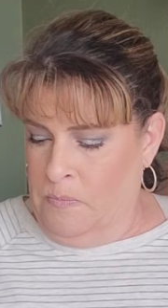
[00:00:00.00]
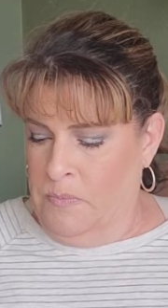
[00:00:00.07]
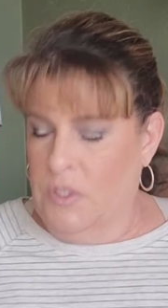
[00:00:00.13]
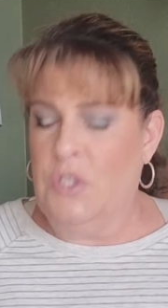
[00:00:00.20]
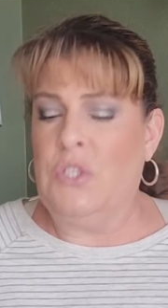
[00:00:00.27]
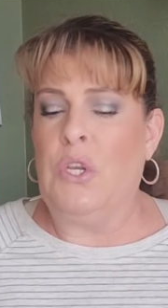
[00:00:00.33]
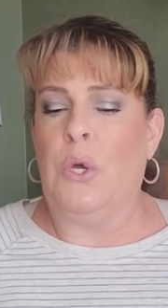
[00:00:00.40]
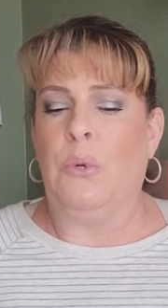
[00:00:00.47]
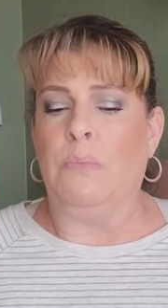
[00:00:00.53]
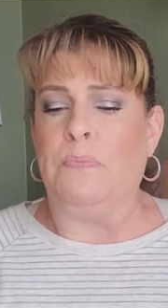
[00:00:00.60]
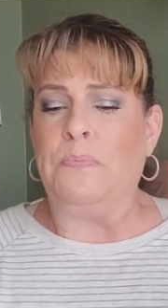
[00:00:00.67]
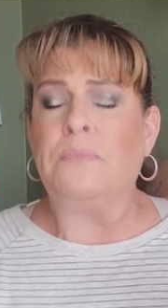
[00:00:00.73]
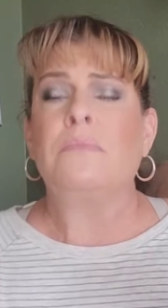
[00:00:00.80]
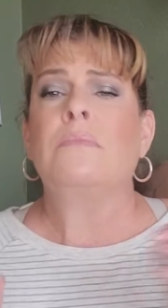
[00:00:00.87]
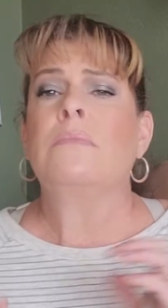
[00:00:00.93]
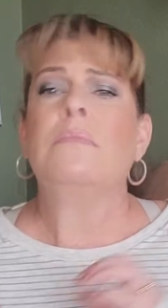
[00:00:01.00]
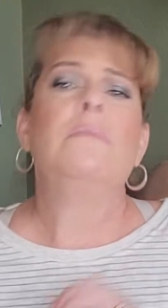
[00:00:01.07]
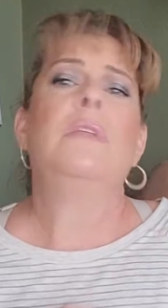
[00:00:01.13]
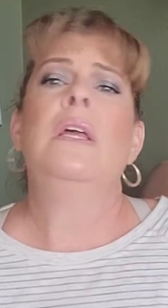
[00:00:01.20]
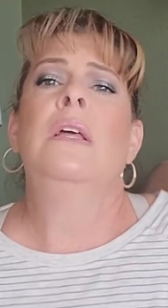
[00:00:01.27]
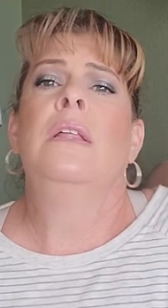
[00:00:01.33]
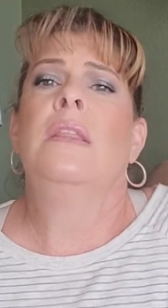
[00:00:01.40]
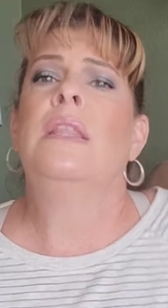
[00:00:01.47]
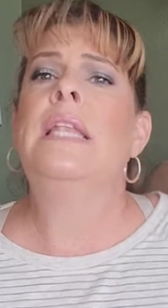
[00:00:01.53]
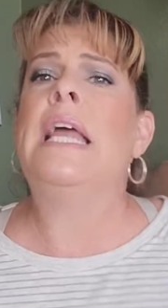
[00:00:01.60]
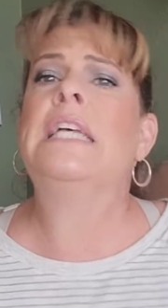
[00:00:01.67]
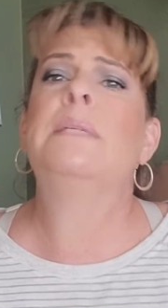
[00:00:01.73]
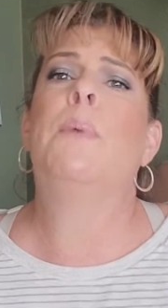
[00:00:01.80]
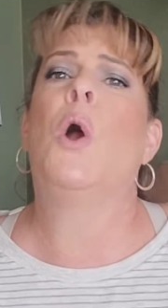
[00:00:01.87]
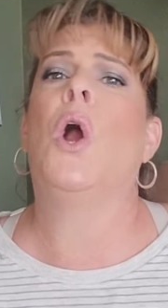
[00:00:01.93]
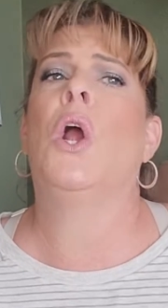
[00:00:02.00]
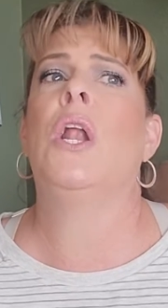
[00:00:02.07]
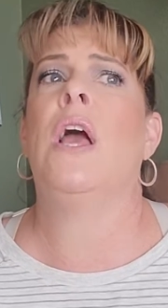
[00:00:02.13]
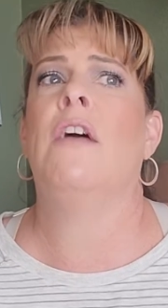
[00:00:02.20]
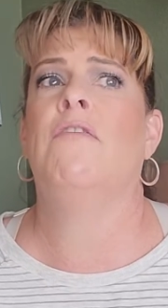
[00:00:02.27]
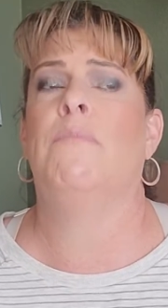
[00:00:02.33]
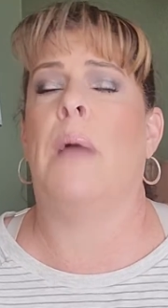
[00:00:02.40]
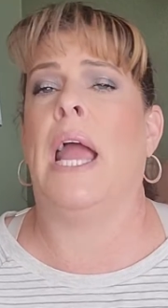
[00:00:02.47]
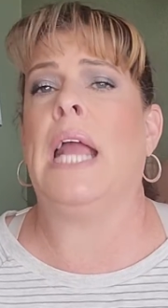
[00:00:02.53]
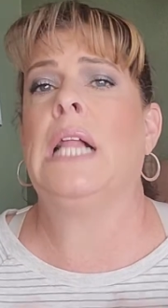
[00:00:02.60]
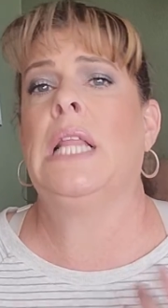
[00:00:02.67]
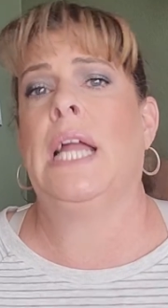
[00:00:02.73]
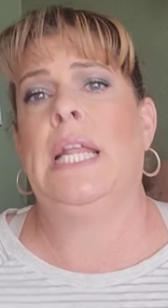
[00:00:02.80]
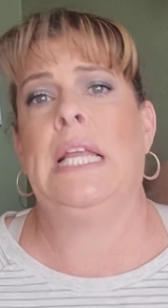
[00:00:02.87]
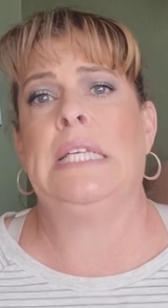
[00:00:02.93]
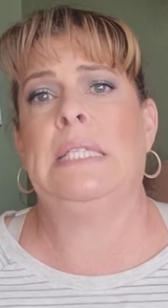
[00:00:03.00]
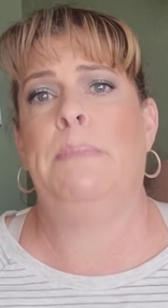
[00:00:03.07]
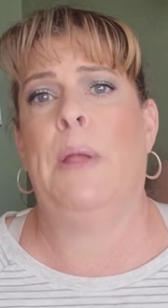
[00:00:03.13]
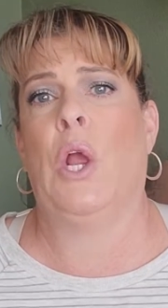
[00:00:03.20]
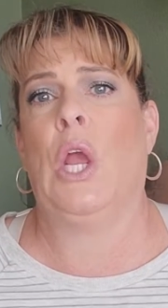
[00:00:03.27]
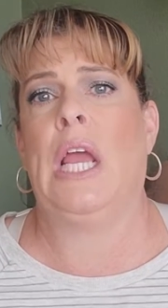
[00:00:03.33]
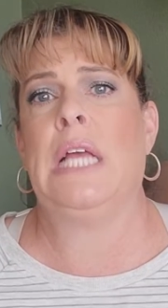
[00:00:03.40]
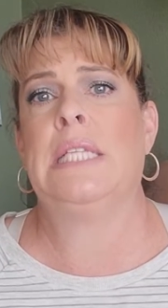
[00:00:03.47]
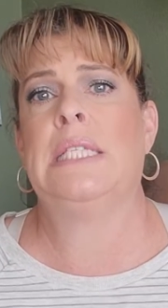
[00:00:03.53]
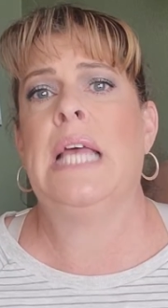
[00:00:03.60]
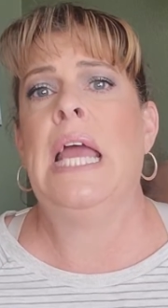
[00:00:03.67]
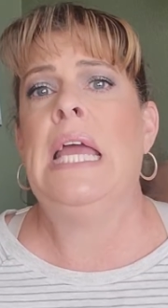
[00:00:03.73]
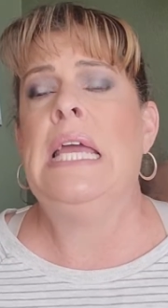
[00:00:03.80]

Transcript: So the next part of my client experience